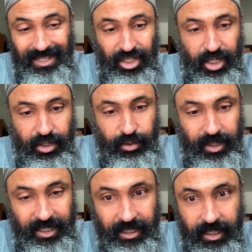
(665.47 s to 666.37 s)
the
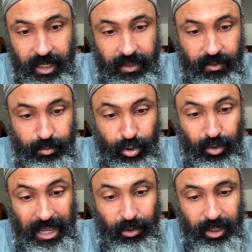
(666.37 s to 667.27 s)
gendering and the
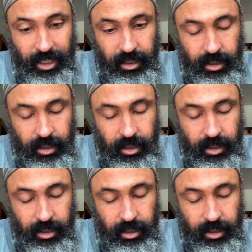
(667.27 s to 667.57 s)
pronouning.